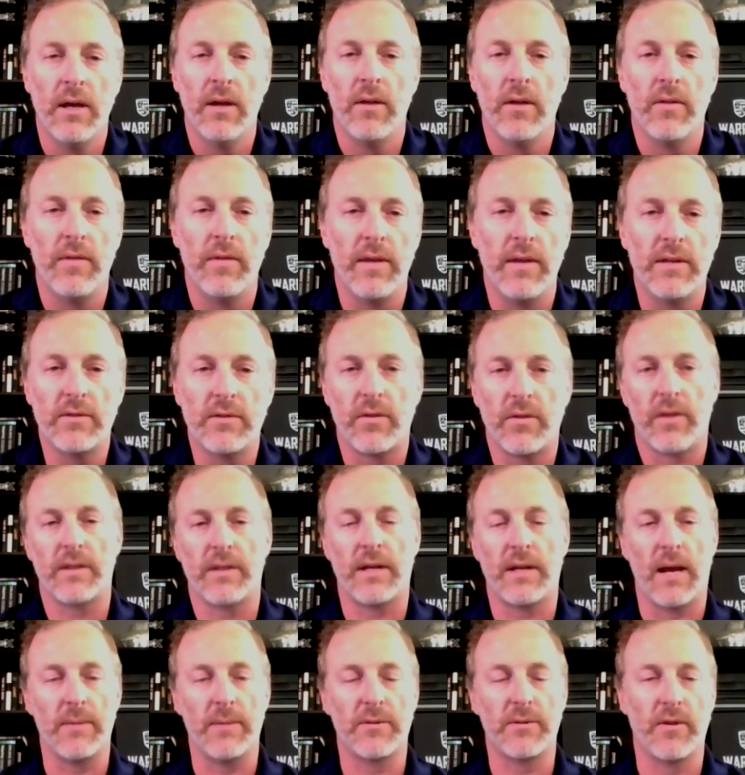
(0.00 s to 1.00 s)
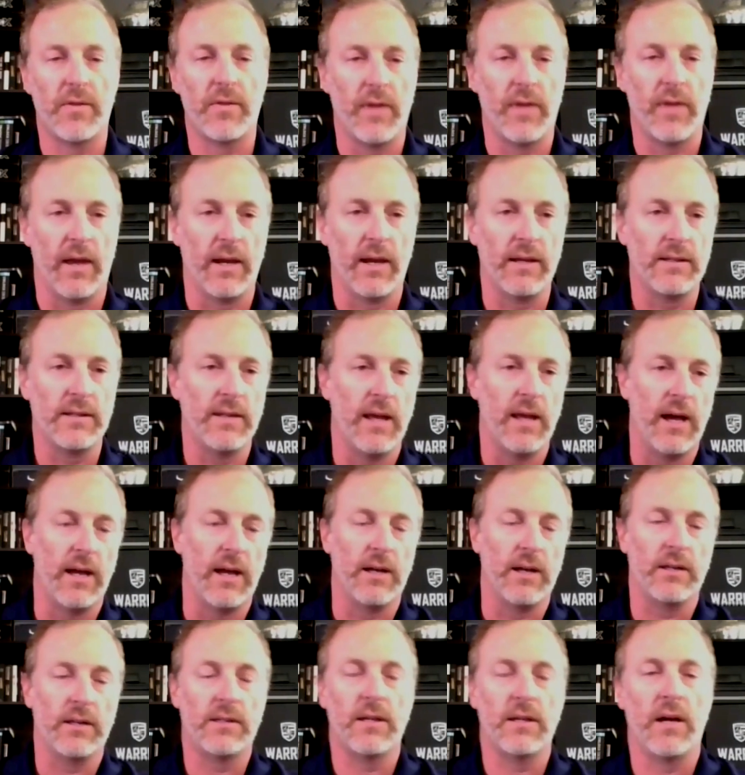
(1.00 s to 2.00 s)
These are the types of things
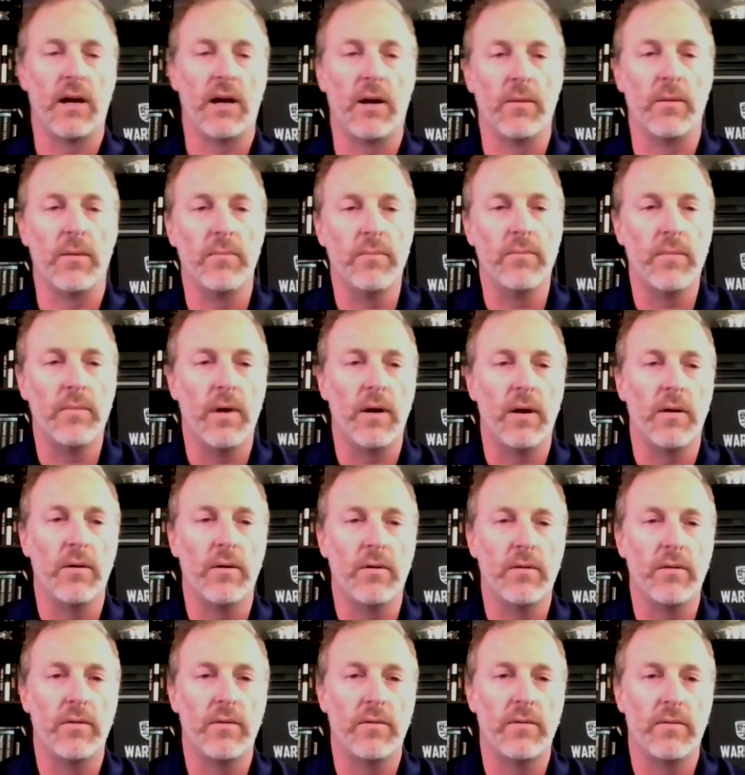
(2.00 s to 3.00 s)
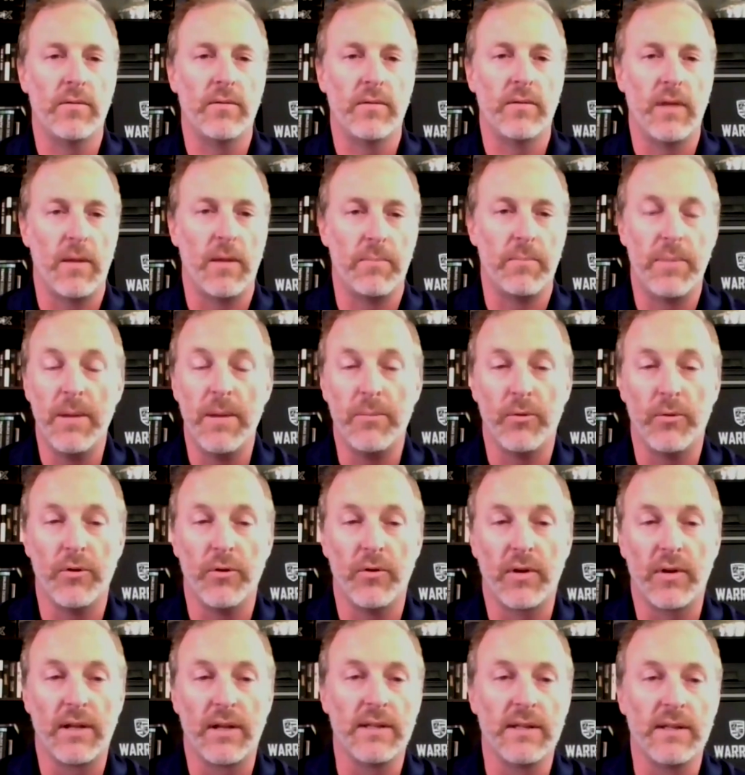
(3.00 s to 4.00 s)
that that people
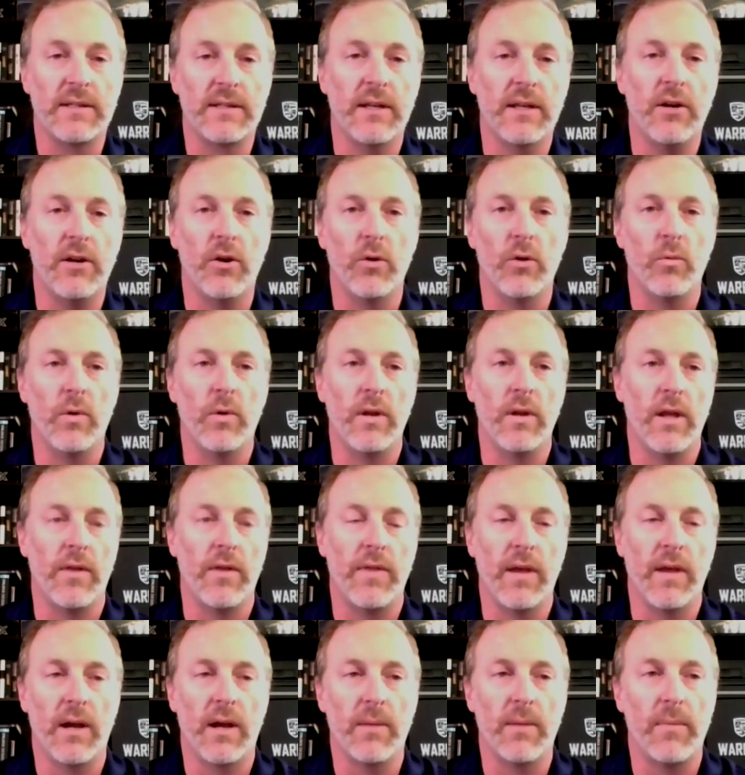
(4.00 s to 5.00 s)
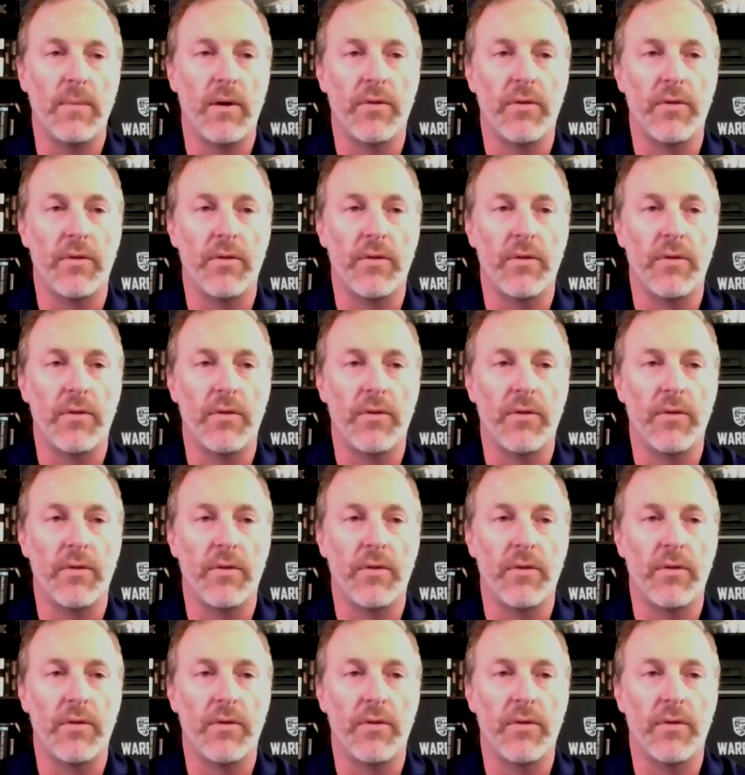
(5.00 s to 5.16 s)
don't consider when they think about